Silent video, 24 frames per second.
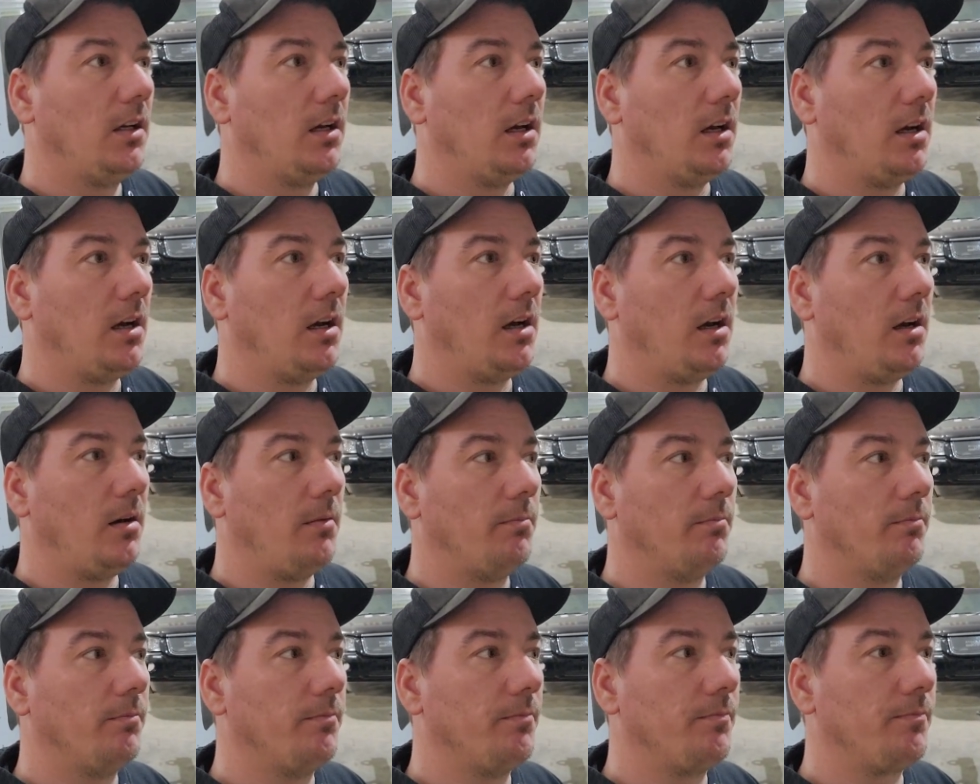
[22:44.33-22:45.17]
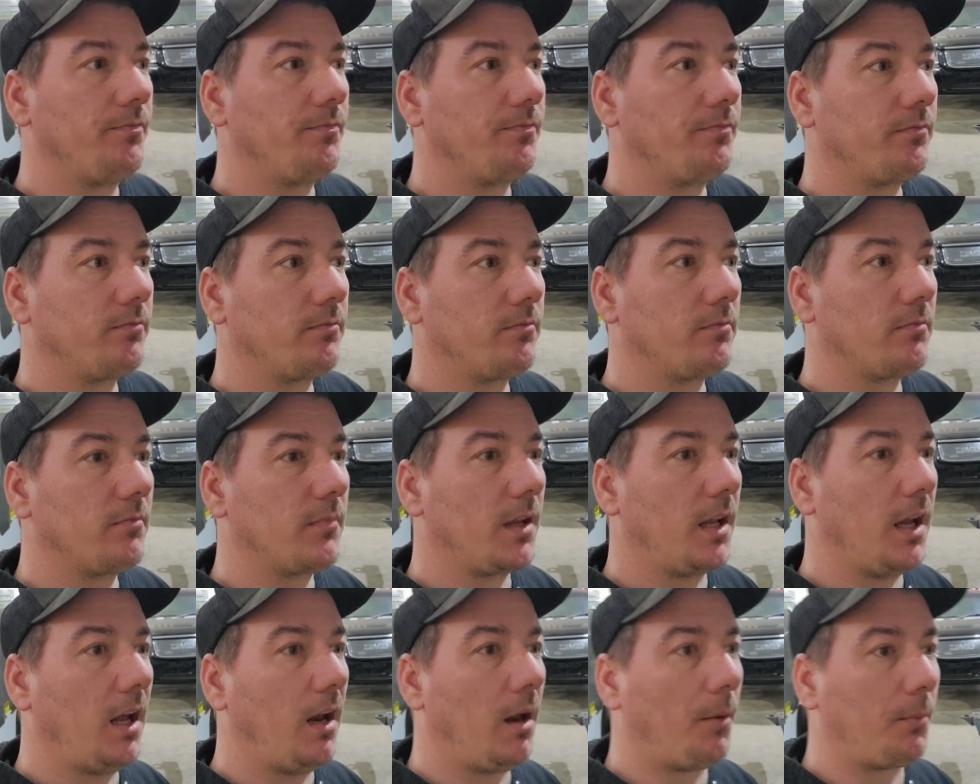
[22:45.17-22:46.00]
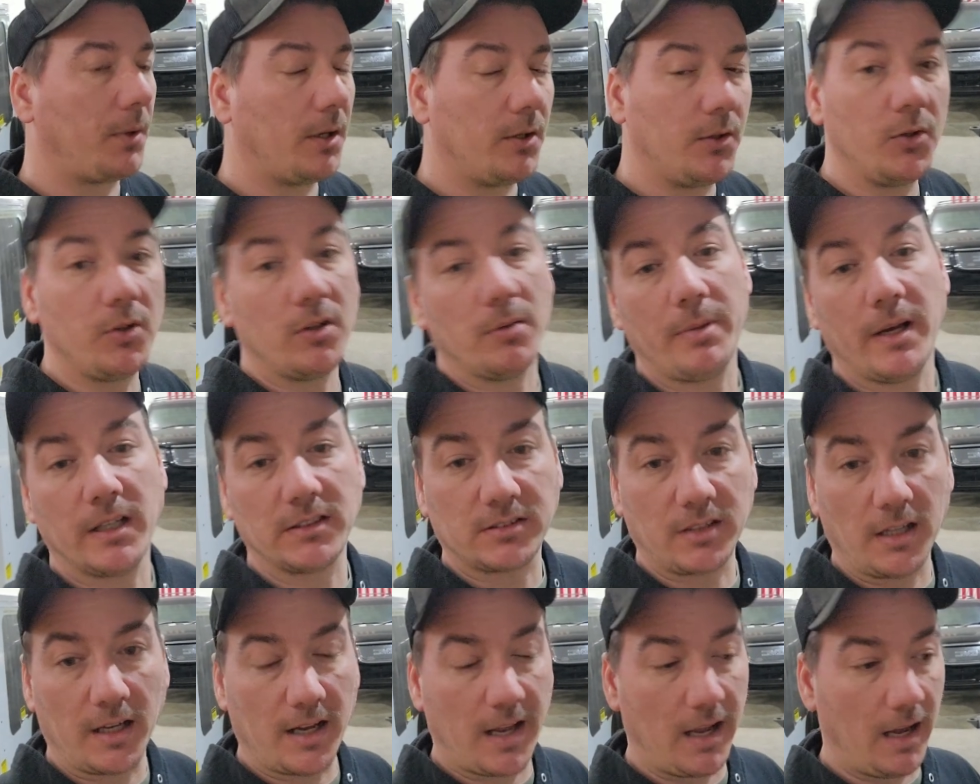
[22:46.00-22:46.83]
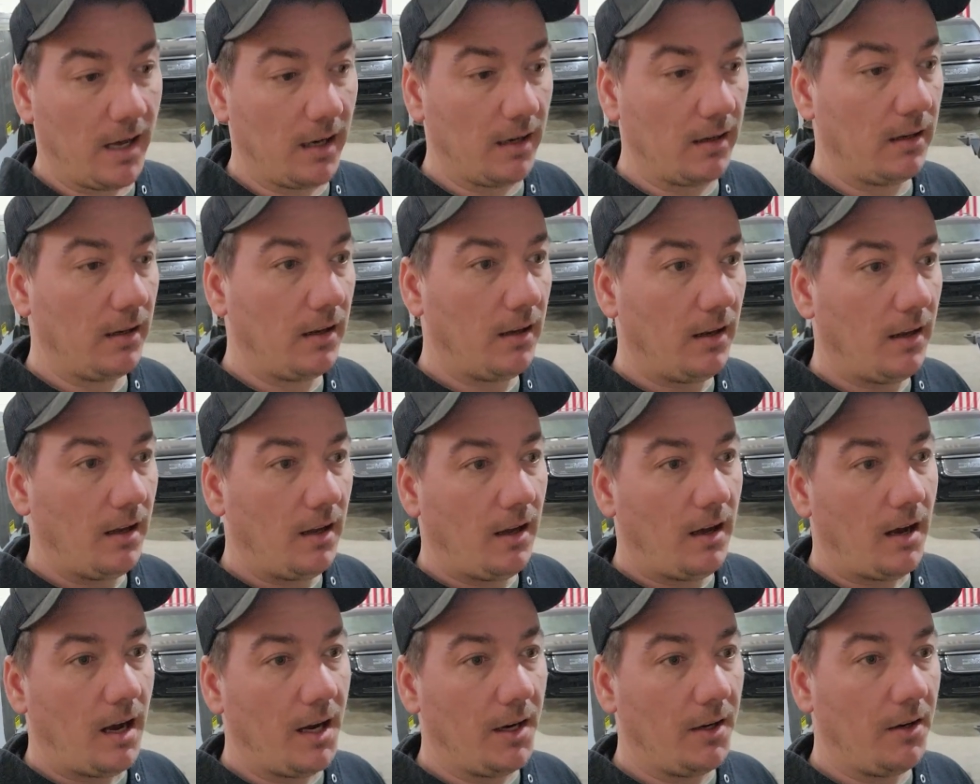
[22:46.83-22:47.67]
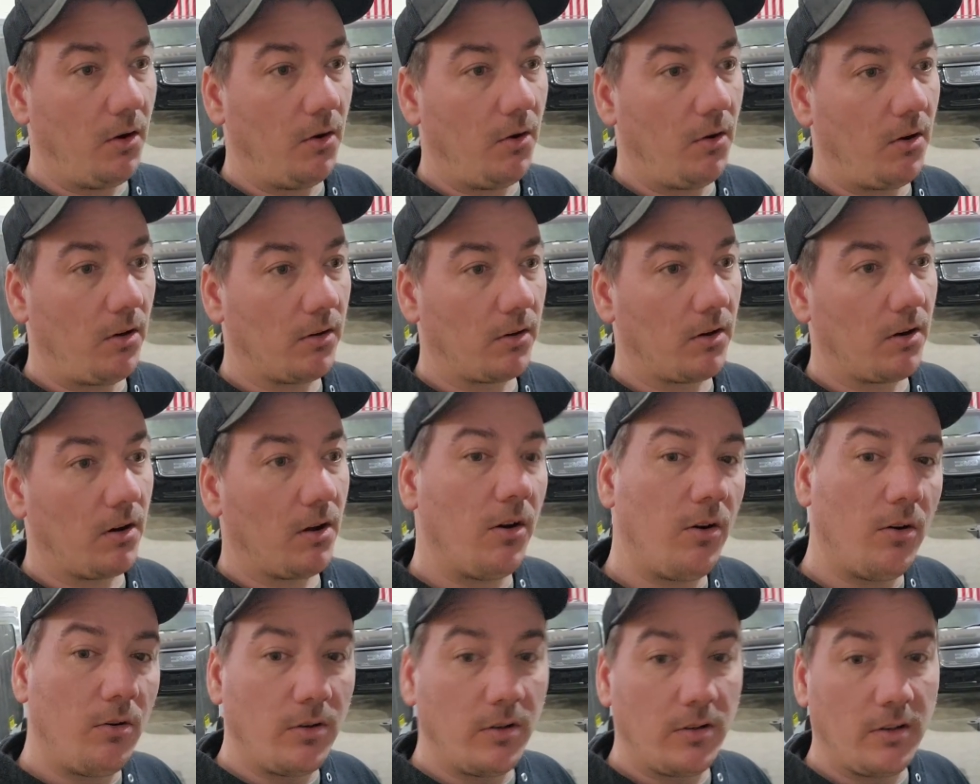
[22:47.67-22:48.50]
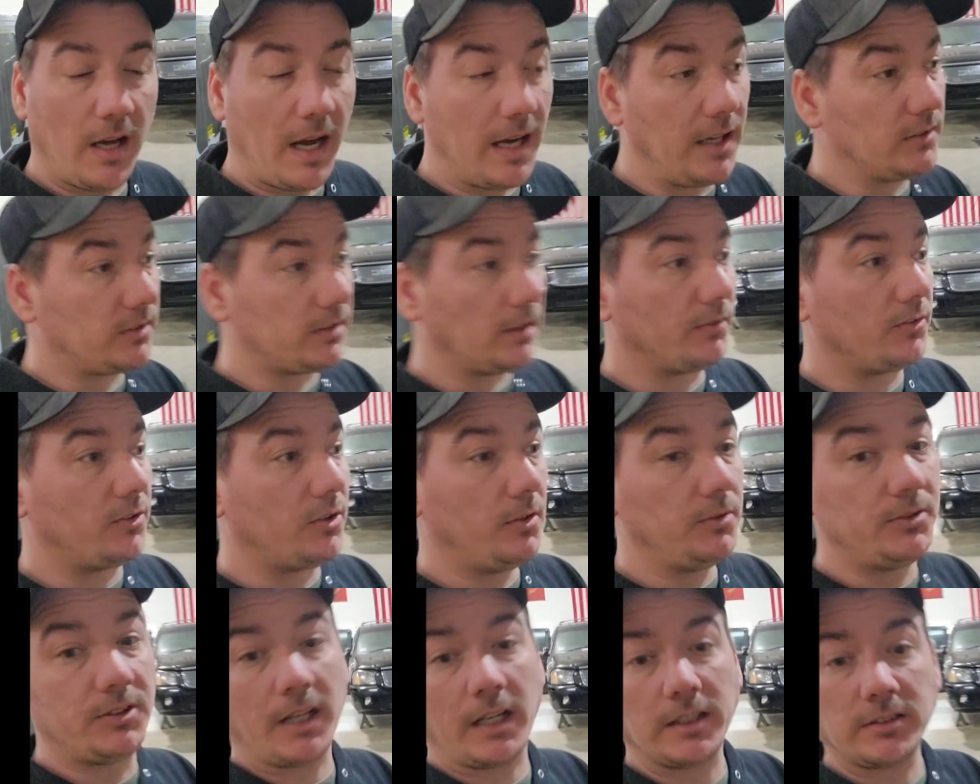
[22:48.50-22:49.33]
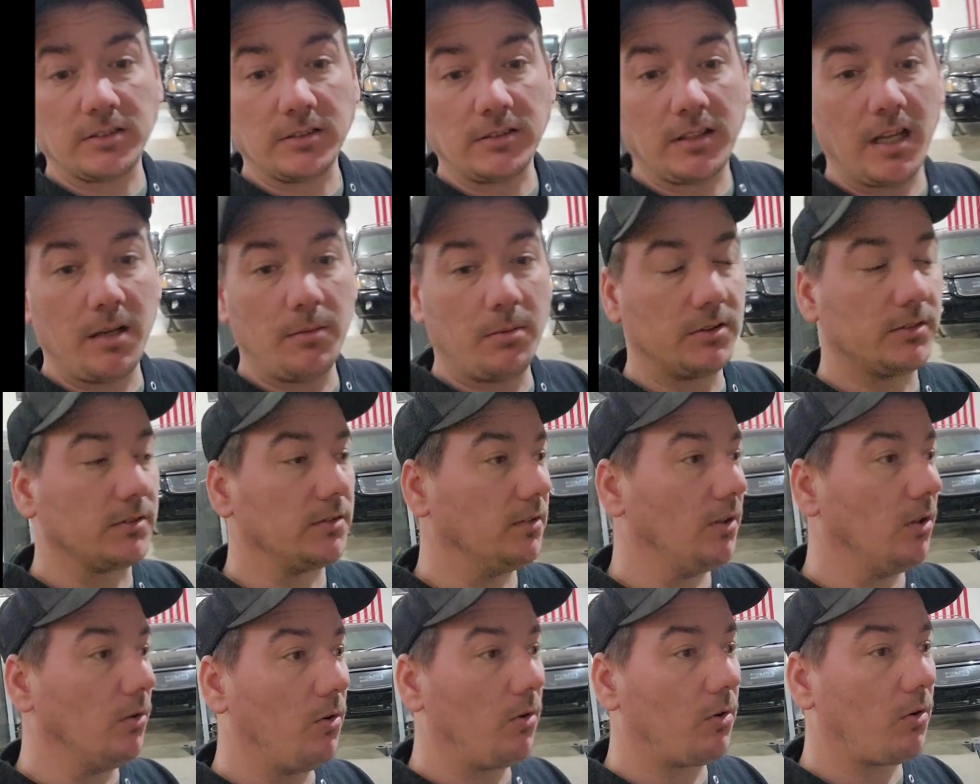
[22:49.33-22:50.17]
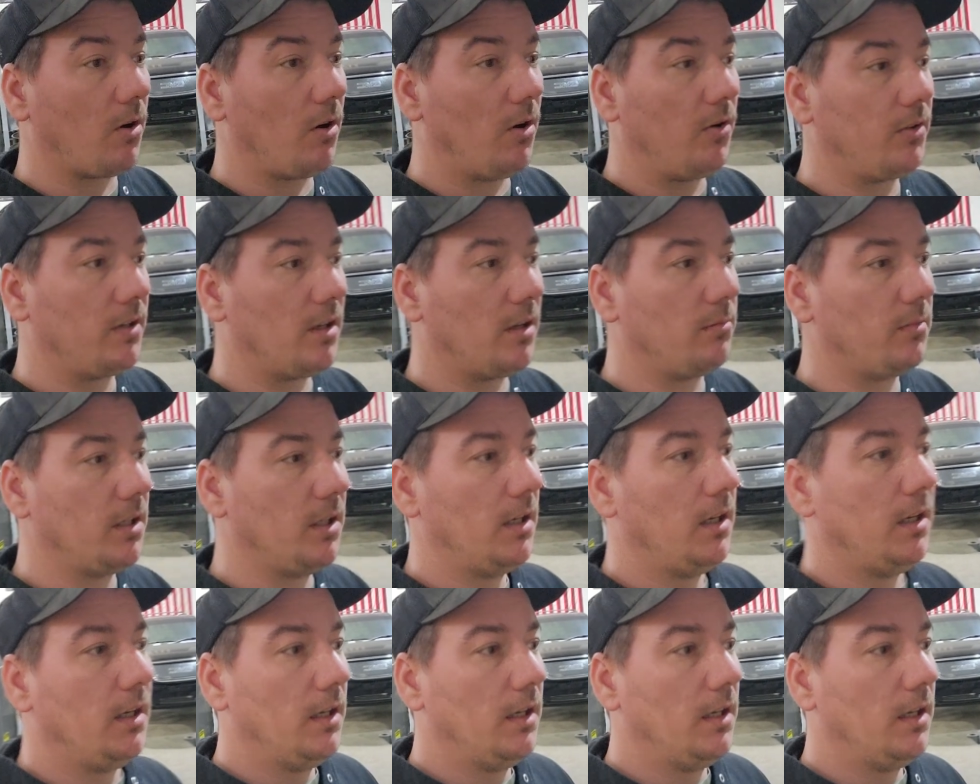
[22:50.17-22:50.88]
Um, and I'm going to do the best I can. I no longer own, I used to have two chassis tables, no longer own them.